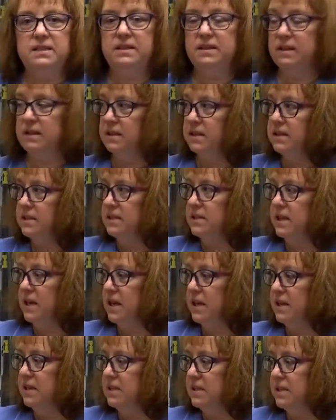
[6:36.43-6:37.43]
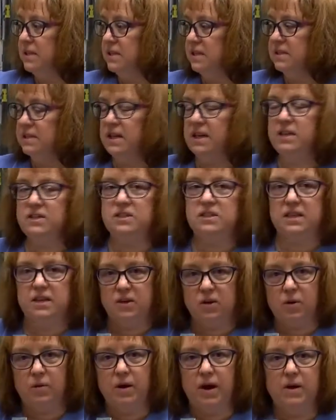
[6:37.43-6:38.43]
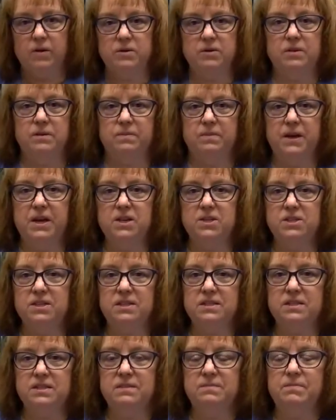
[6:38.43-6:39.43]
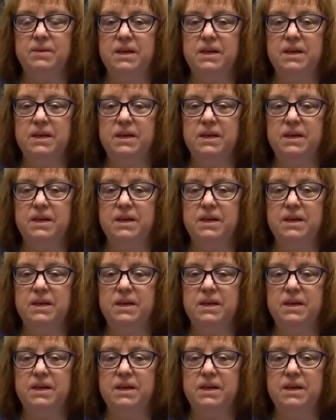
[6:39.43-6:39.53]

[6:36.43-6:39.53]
And then this tanks, these tanks then go out to the patients